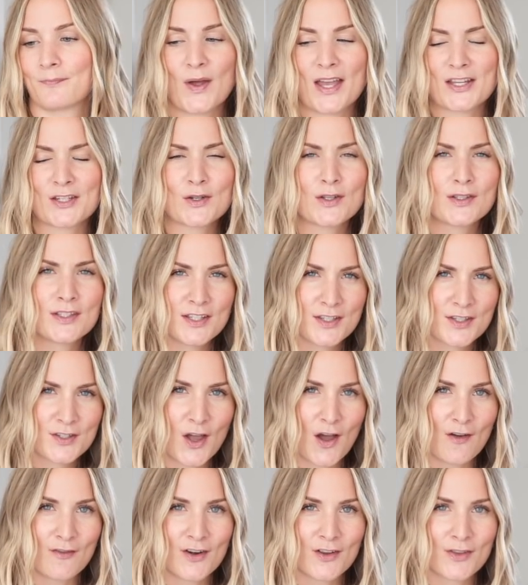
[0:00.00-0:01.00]
So as you'll
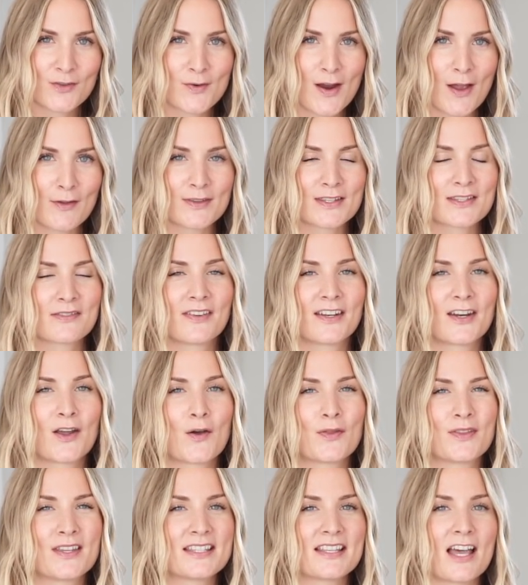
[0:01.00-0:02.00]
discover throughout this
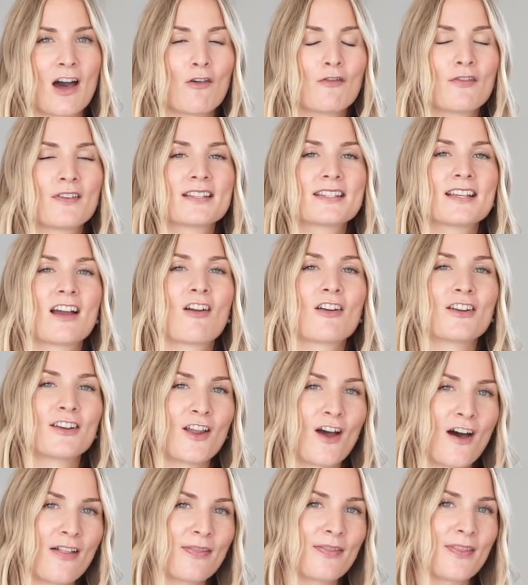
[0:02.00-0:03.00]
video, these outfits are
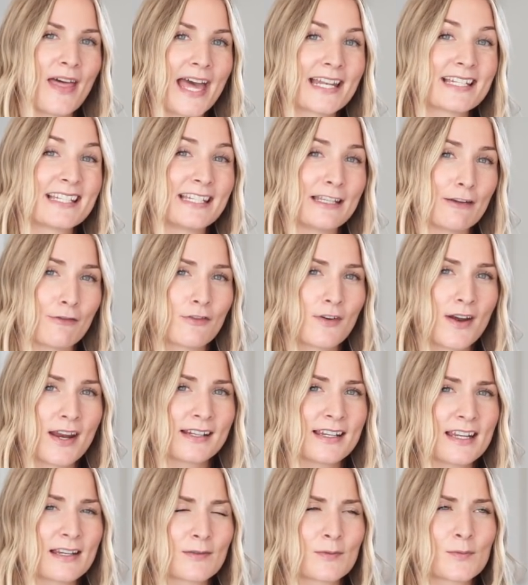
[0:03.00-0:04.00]
not that
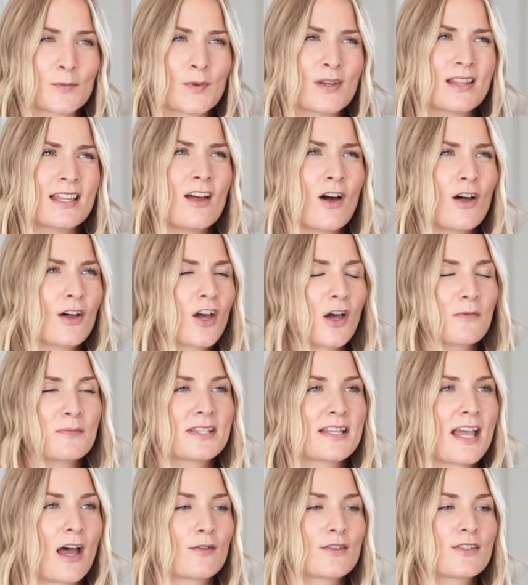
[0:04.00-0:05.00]
different. It really all
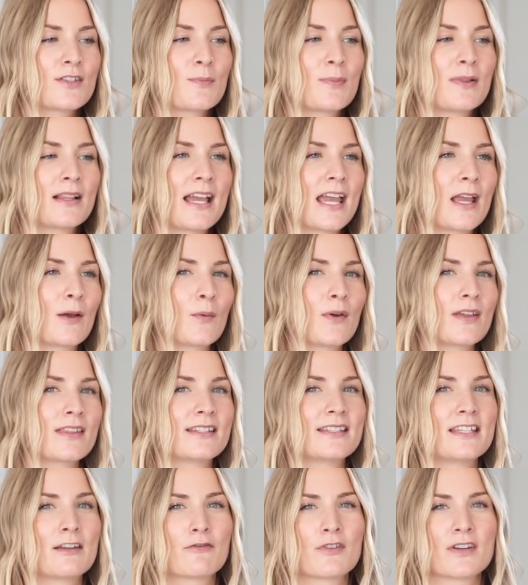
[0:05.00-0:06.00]
comes down to playing
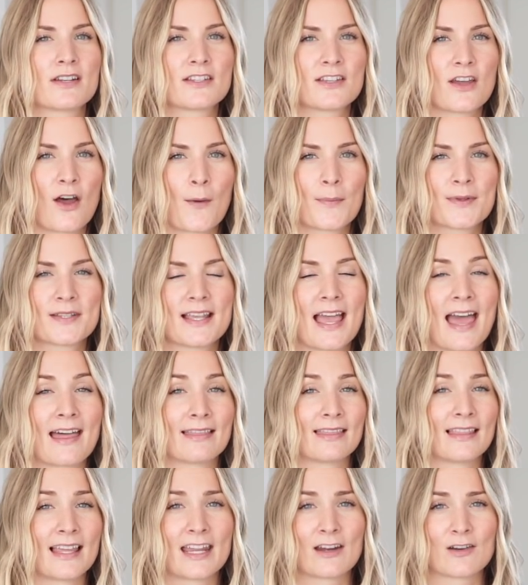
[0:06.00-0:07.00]
with different tops
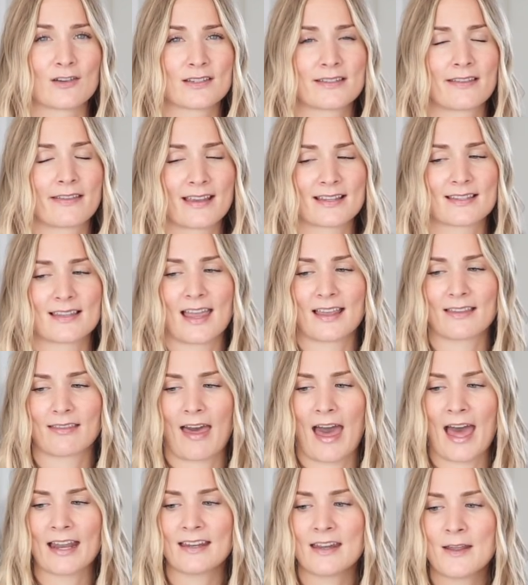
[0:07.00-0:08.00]
and layers, things like
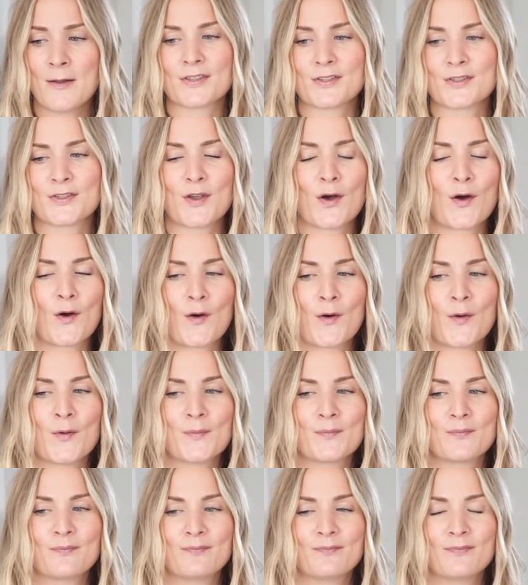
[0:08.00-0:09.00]
that.
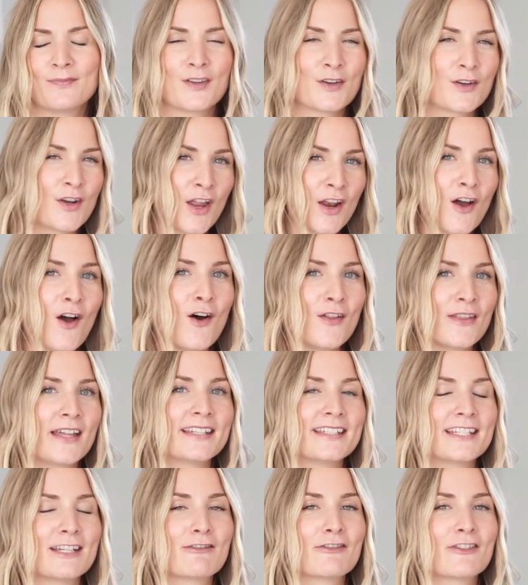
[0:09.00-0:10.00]
So they're not all
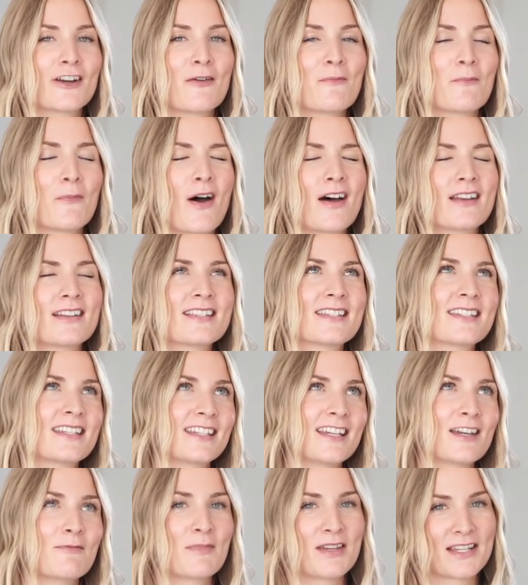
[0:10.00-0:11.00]
that different, but
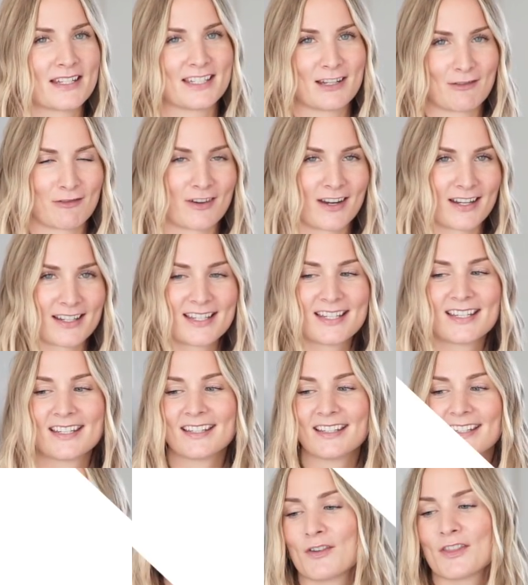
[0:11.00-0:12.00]
still a bit different.
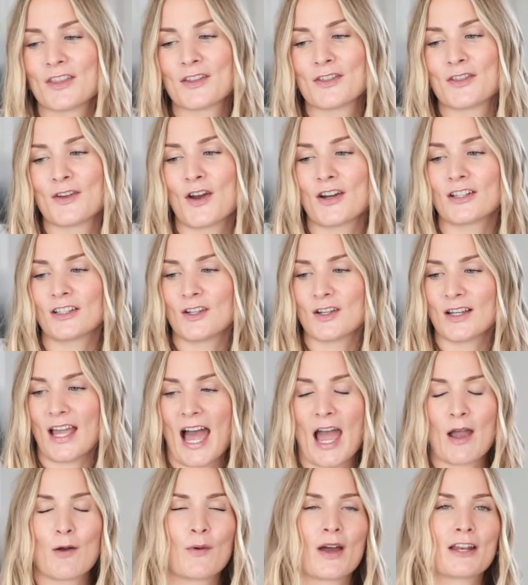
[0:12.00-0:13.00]
So for the third look,
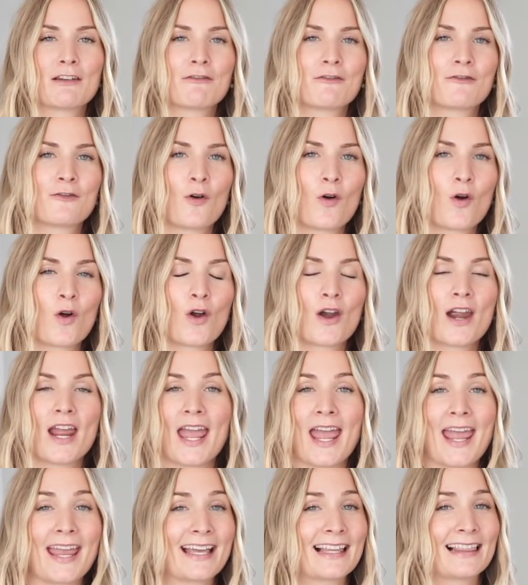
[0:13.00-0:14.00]
I went for
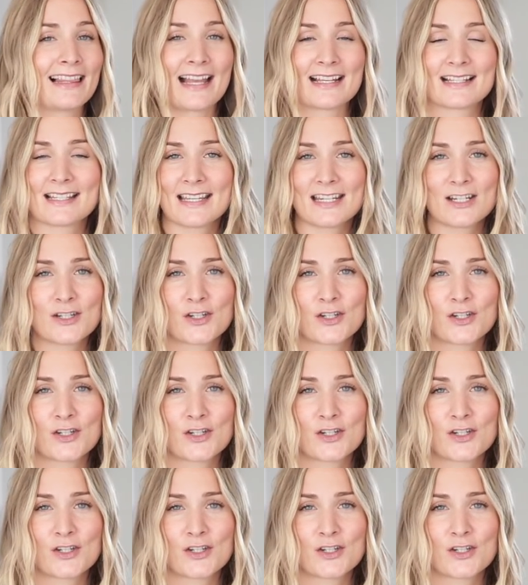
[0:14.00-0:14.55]
a classic